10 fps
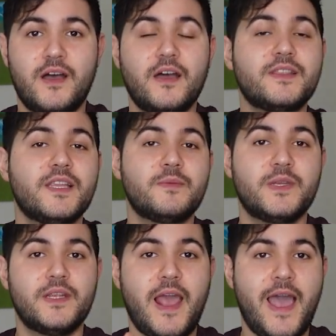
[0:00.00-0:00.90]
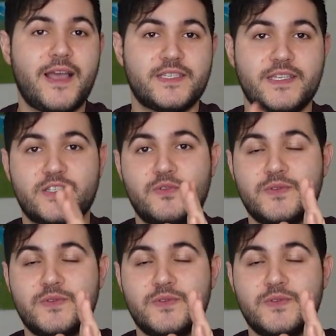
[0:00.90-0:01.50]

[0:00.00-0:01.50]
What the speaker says: unlimited access to